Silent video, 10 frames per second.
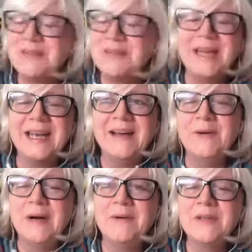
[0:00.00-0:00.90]
I
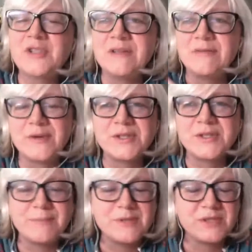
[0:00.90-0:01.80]
watched the first
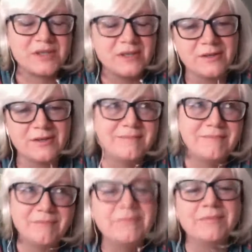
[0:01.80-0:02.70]
episode
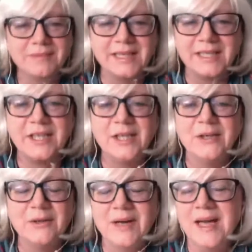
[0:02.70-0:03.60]
like you,
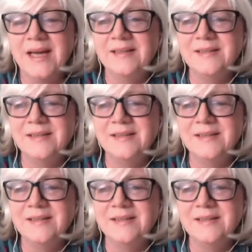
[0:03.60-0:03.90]
and